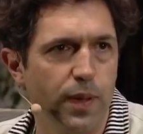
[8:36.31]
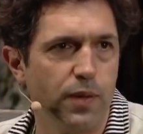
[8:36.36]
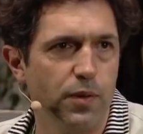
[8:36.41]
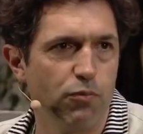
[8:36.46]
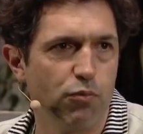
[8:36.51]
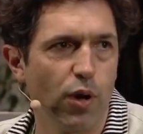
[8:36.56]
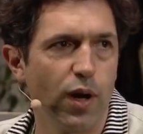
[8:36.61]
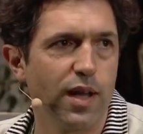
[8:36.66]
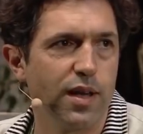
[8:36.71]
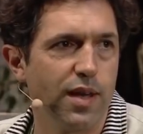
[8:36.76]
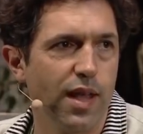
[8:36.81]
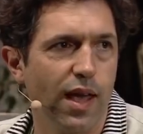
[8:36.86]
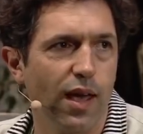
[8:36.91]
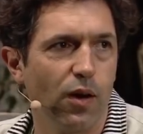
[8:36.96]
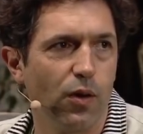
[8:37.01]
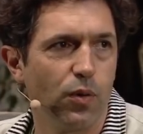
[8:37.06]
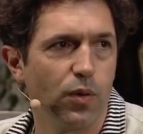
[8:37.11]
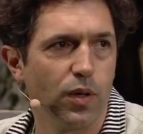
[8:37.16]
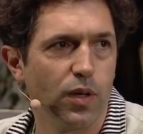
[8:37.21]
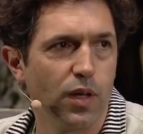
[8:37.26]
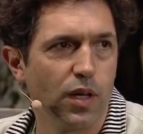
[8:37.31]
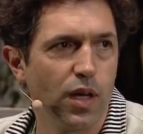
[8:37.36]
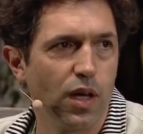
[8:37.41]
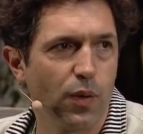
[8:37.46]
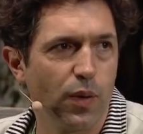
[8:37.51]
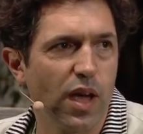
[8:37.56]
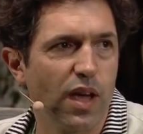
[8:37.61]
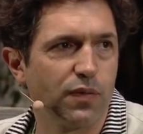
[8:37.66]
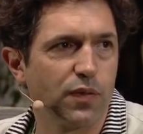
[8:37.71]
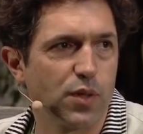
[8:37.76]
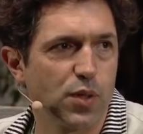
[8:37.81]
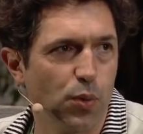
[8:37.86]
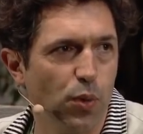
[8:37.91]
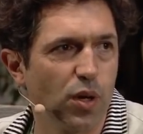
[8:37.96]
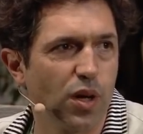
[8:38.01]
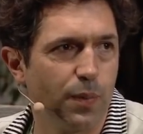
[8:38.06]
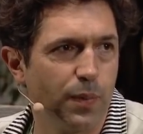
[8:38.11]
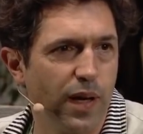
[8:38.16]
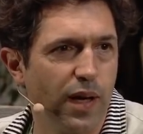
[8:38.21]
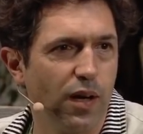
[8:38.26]
But right now, we have to
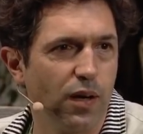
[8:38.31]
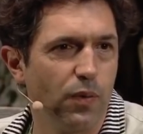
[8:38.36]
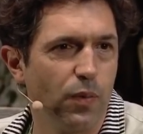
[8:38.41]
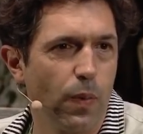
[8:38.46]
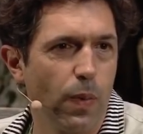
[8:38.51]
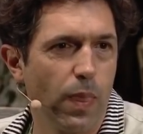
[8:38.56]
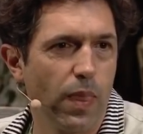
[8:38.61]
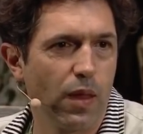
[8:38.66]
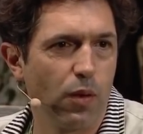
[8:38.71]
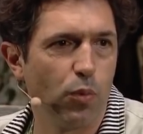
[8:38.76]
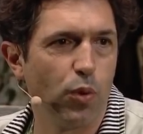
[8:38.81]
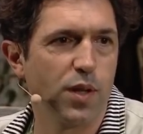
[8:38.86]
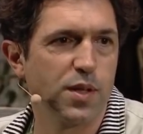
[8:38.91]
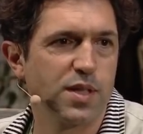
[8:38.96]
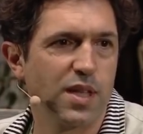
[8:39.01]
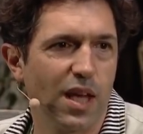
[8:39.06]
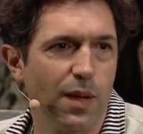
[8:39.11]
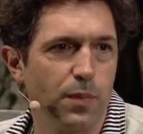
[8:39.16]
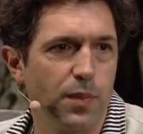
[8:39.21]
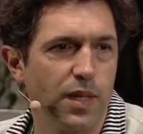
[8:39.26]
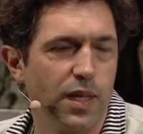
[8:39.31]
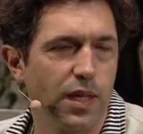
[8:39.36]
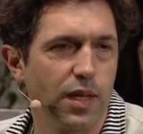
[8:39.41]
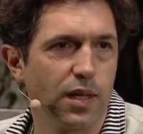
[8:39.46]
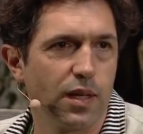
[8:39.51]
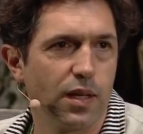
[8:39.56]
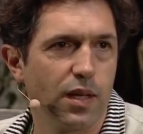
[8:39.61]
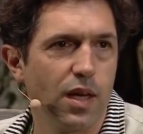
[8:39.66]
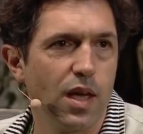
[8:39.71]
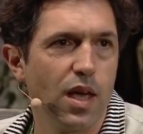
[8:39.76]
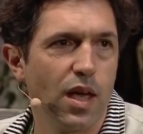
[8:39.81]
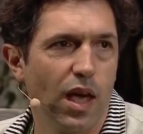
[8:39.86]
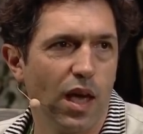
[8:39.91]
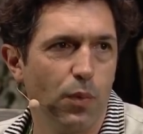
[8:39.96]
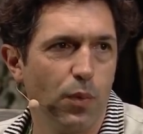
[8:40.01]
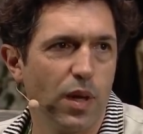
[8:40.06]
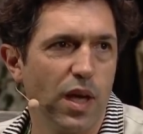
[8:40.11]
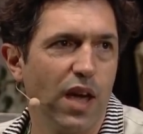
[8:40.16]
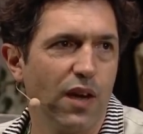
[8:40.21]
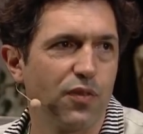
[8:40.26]
talk about what's happening,
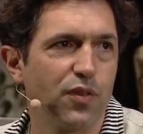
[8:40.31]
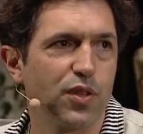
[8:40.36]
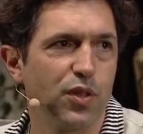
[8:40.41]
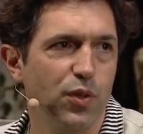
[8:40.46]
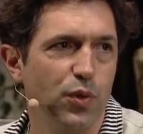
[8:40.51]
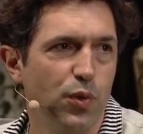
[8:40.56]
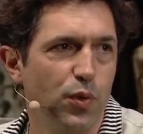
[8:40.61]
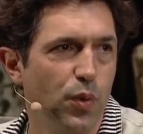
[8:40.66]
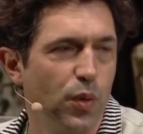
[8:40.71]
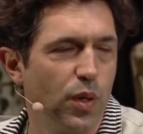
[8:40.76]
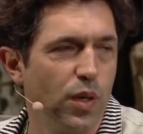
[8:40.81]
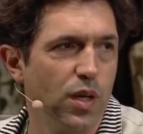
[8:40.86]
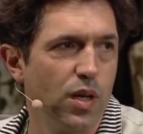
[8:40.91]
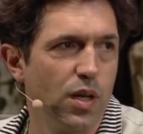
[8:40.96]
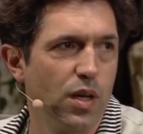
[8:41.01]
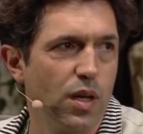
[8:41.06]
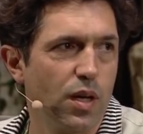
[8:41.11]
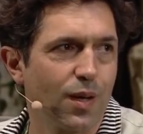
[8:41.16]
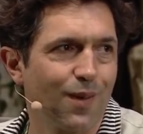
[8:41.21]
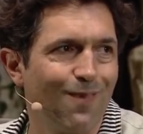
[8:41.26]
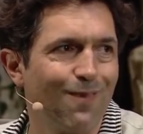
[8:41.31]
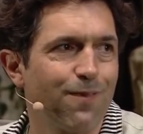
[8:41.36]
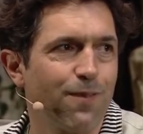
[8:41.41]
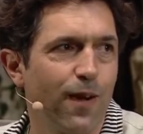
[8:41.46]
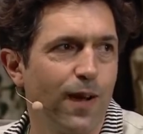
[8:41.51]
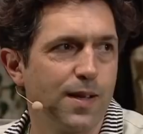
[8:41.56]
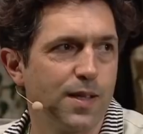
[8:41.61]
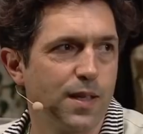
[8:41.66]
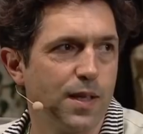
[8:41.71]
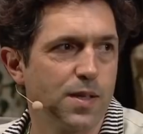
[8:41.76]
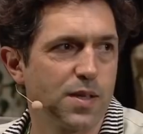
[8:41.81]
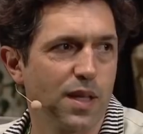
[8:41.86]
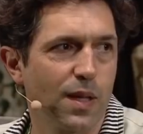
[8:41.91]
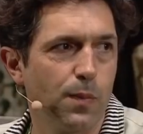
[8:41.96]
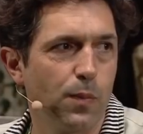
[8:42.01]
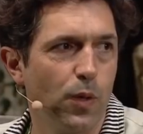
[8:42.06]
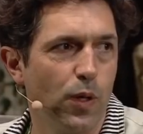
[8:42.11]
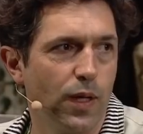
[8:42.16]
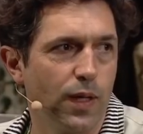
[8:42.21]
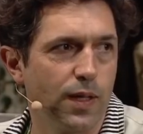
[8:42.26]
and we have to confront it
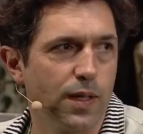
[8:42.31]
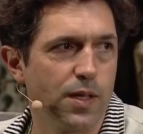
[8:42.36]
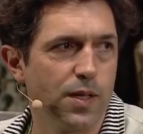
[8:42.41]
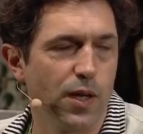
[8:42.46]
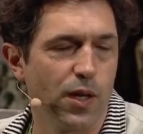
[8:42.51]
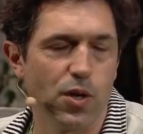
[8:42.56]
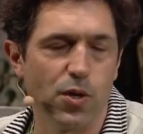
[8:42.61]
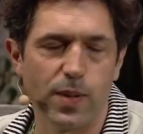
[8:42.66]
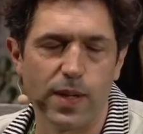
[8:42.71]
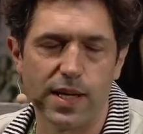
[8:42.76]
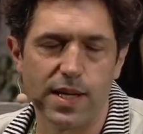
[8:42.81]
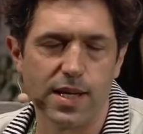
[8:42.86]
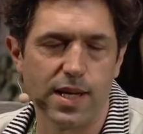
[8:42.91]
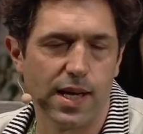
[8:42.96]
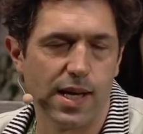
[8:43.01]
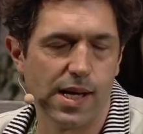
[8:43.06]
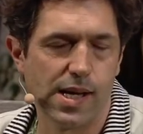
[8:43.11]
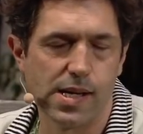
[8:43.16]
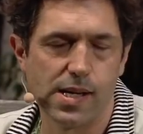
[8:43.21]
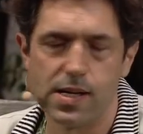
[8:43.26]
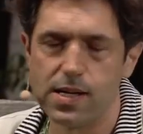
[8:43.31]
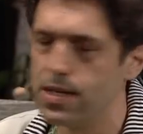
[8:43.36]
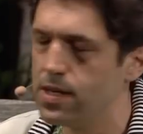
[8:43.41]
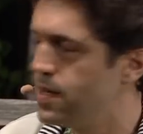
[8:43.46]
somewhat, you know. And uh,